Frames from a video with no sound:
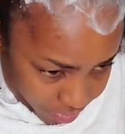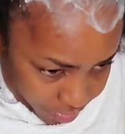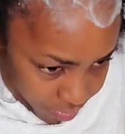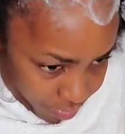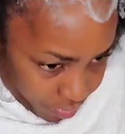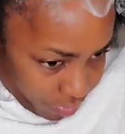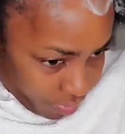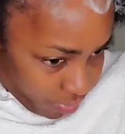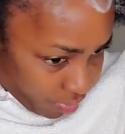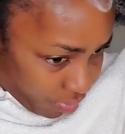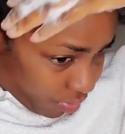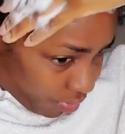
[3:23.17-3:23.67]

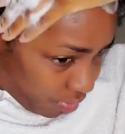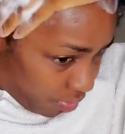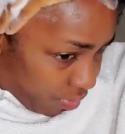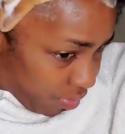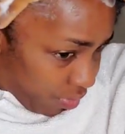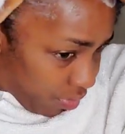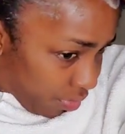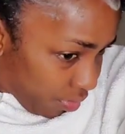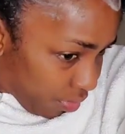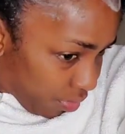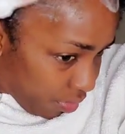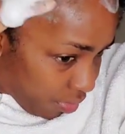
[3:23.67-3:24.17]

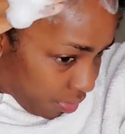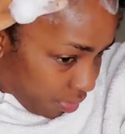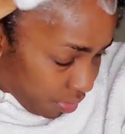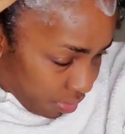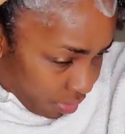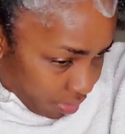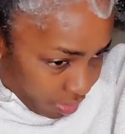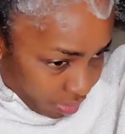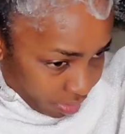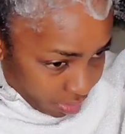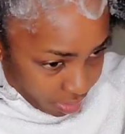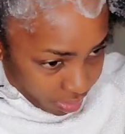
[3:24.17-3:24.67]

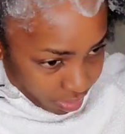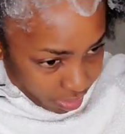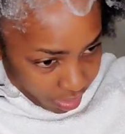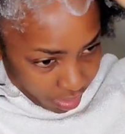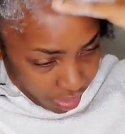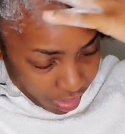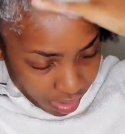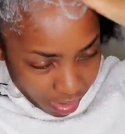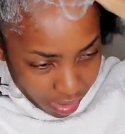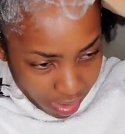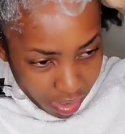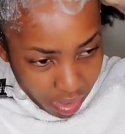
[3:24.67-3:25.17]

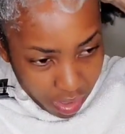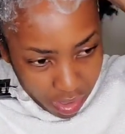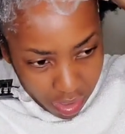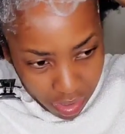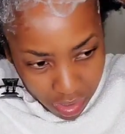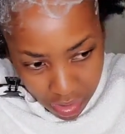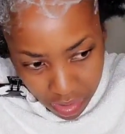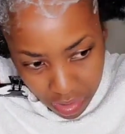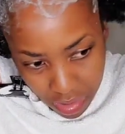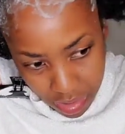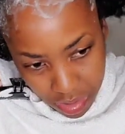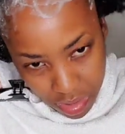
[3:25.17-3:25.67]

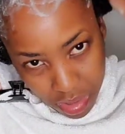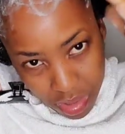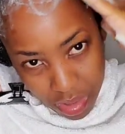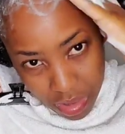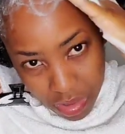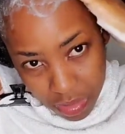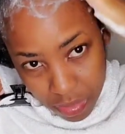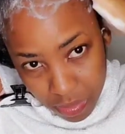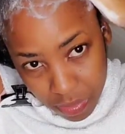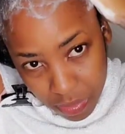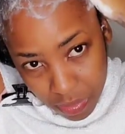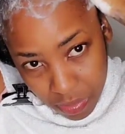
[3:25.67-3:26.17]

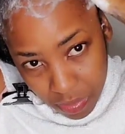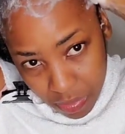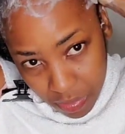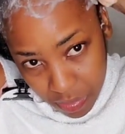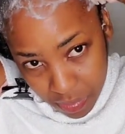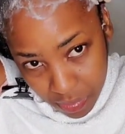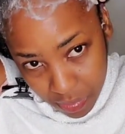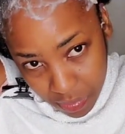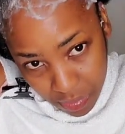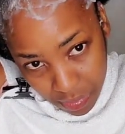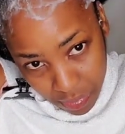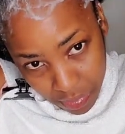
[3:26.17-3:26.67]

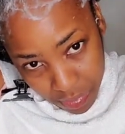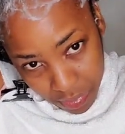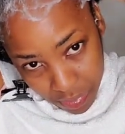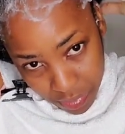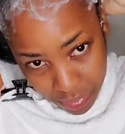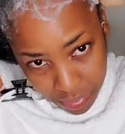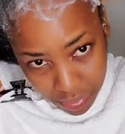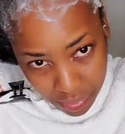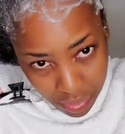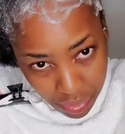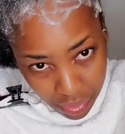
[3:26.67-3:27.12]
No one is speaking in this clip.